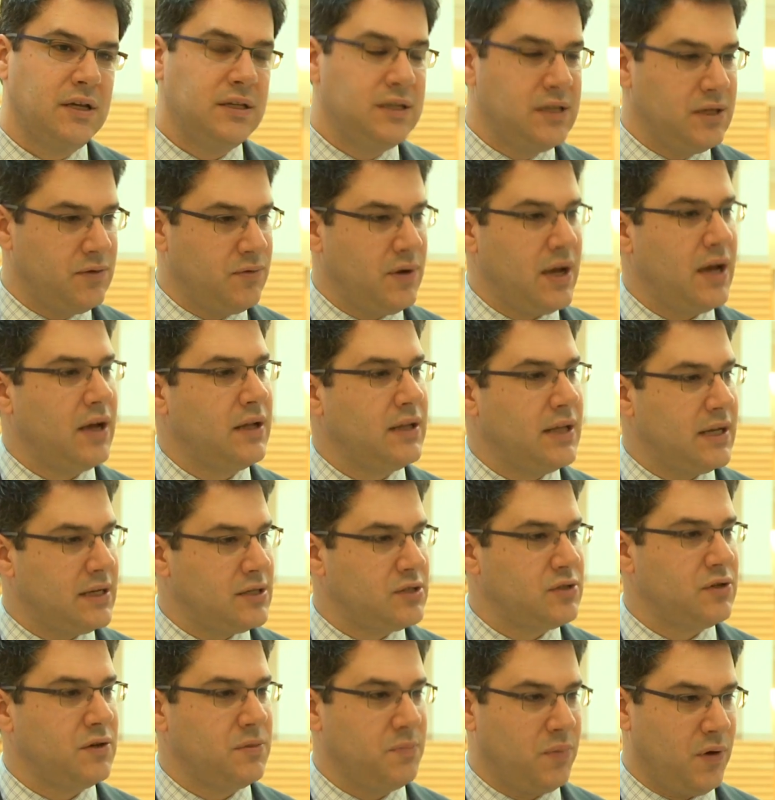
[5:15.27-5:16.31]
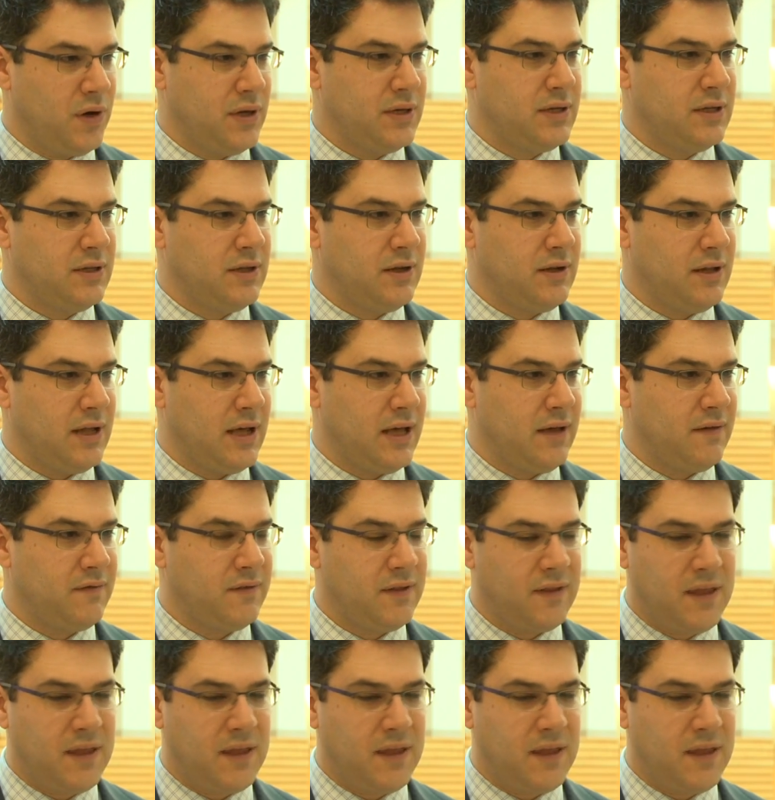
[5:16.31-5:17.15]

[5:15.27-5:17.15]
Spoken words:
derailed at a certain point in their life.